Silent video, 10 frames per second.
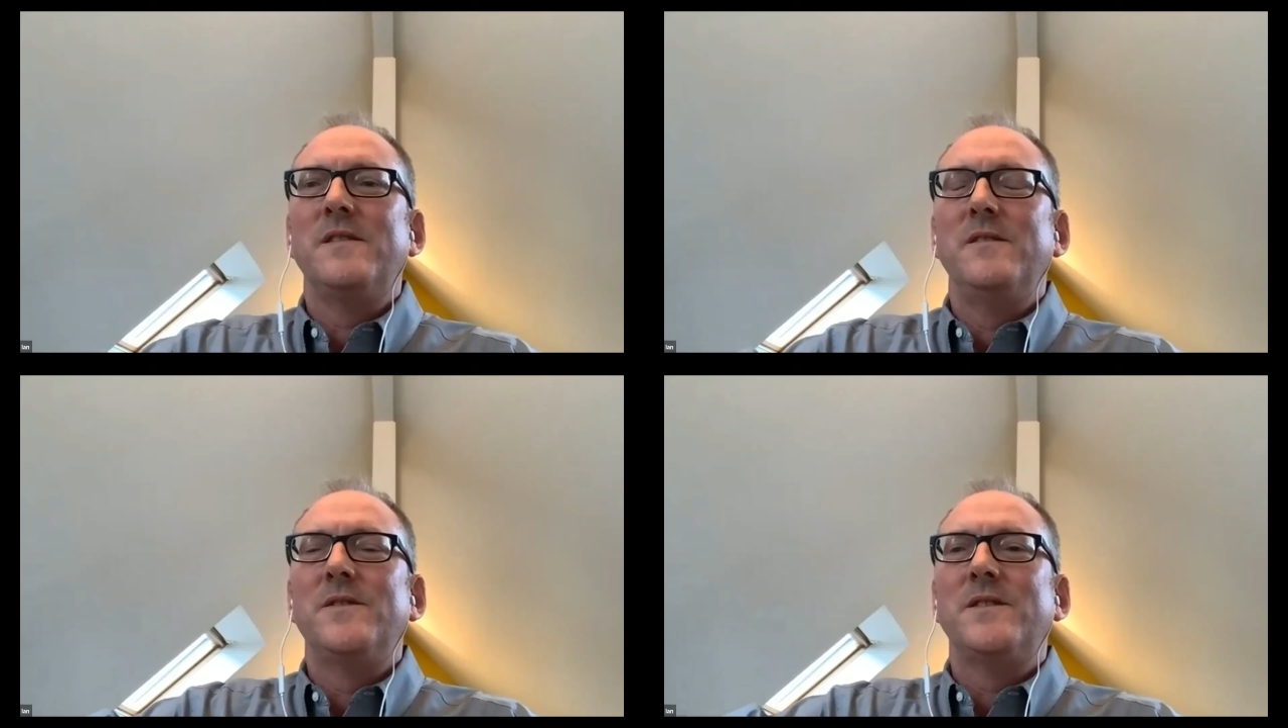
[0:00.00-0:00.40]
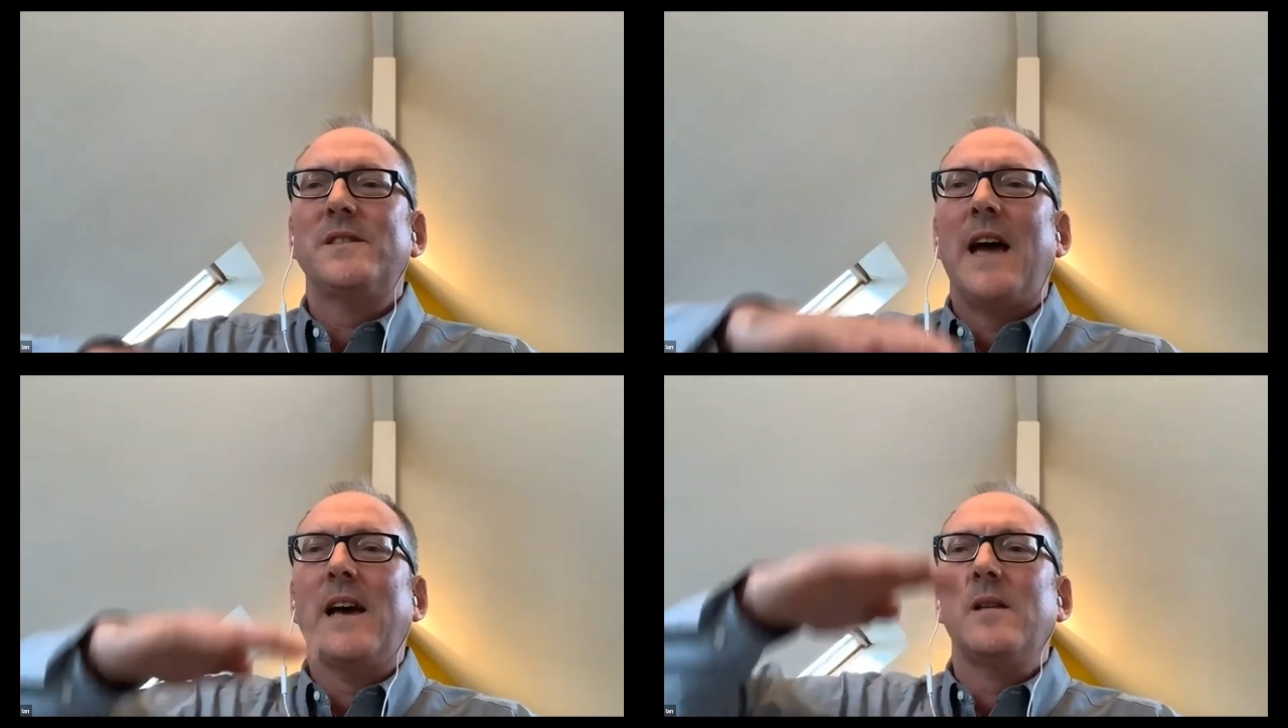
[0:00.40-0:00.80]

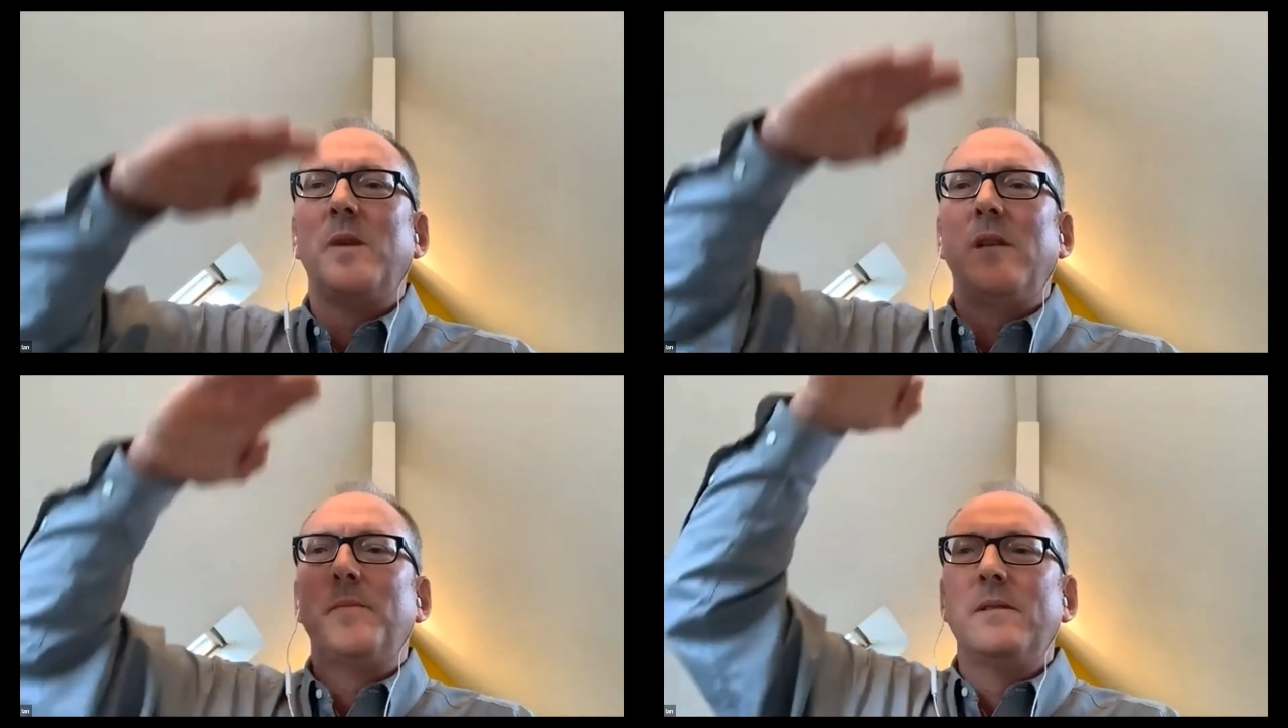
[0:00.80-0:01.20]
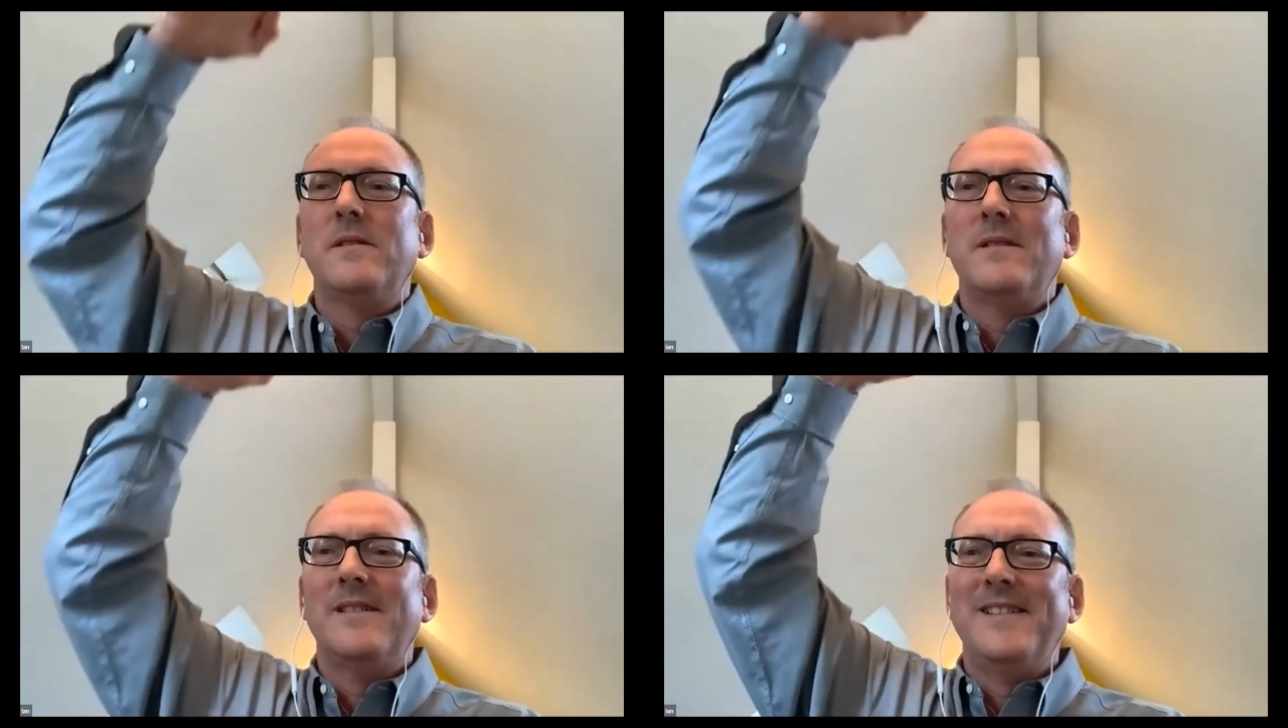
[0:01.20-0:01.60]
stack them up
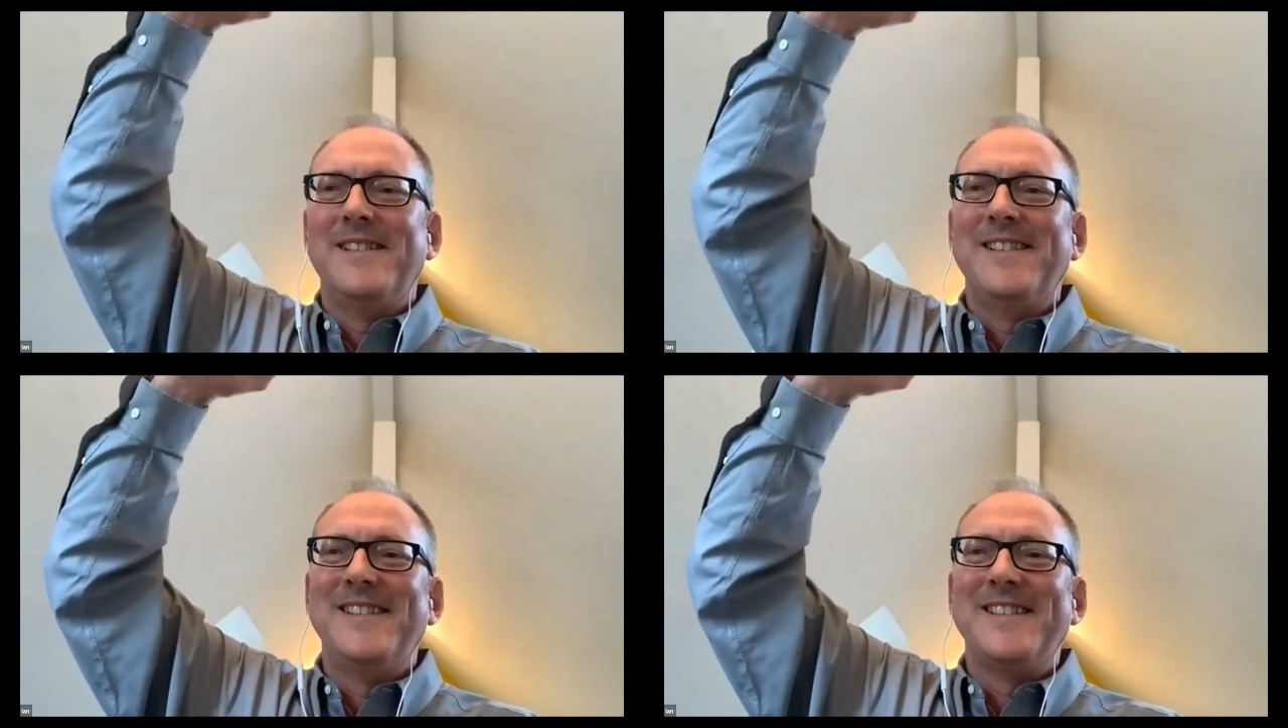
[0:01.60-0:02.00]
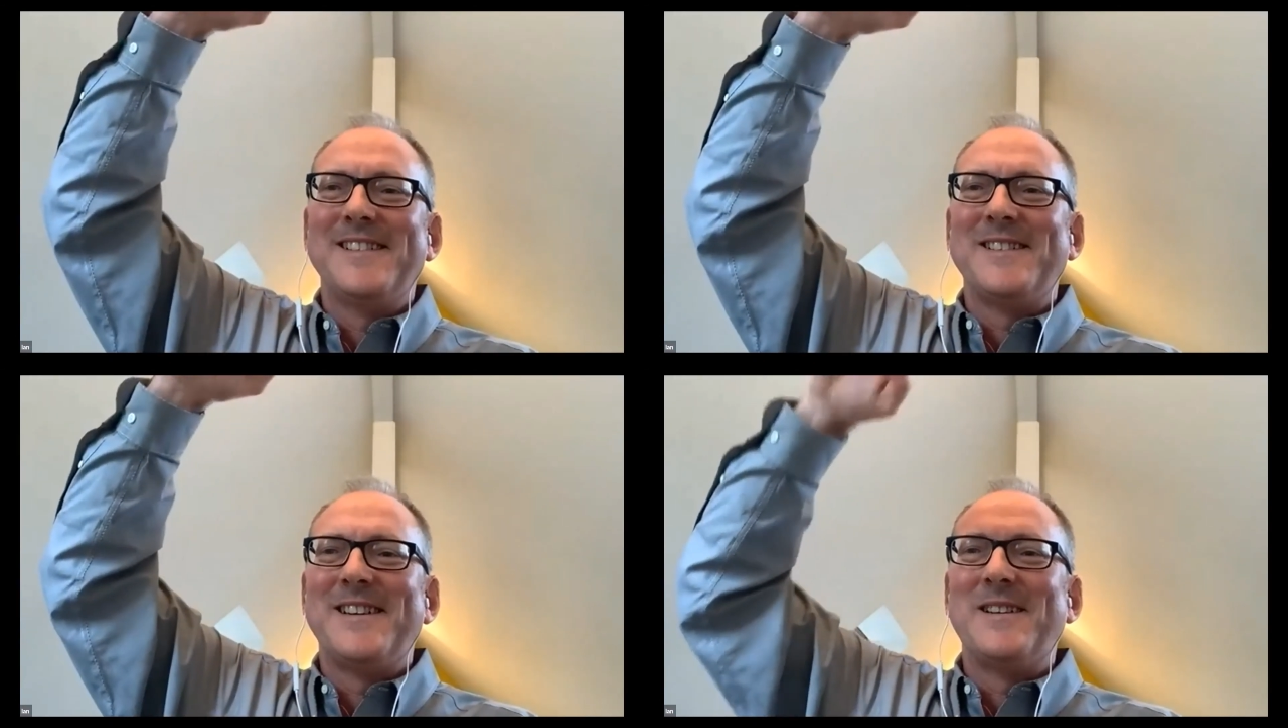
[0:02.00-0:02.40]

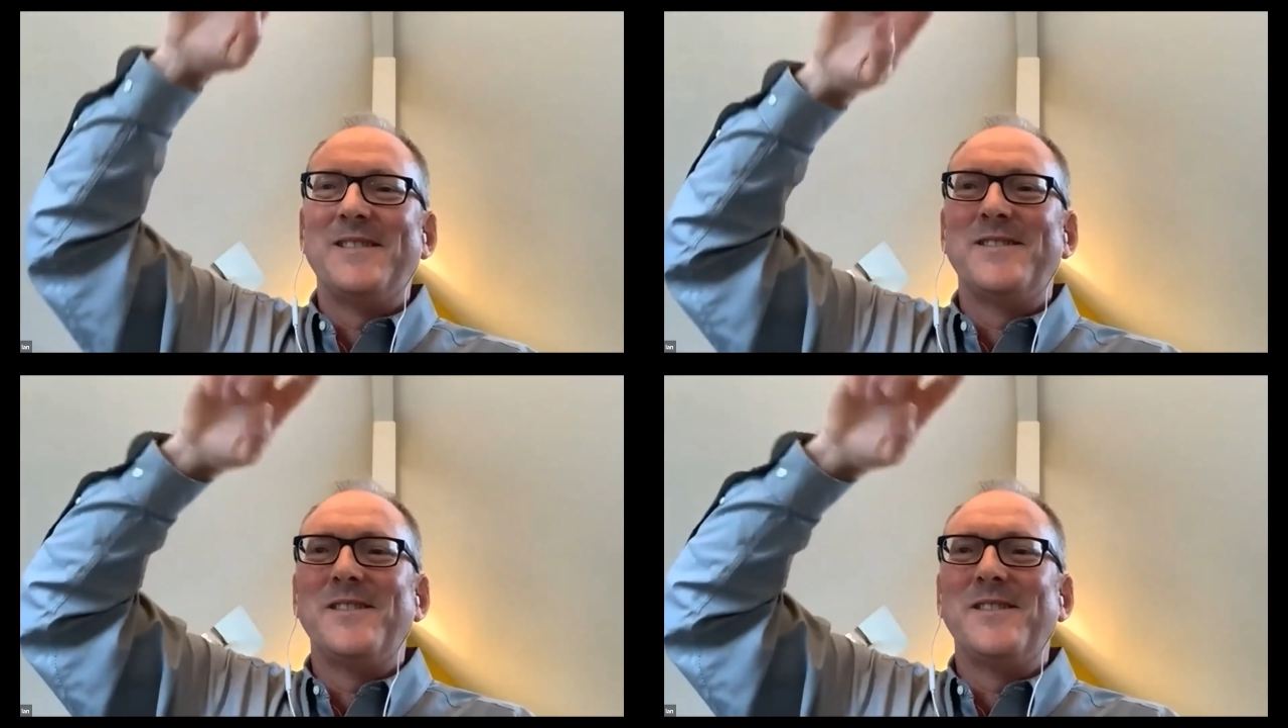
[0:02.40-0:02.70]
and